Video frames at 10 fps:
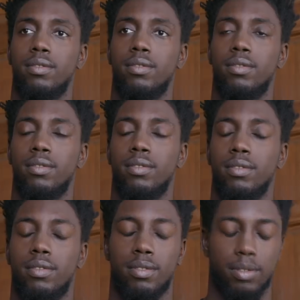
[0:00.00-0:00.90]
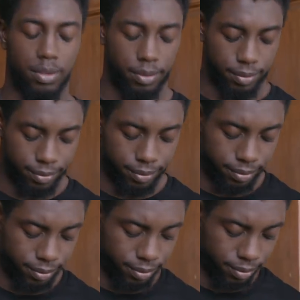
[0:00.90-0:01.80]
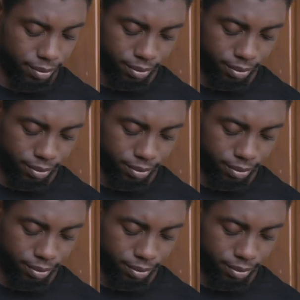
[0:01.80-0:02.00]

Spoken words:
(no one is talking)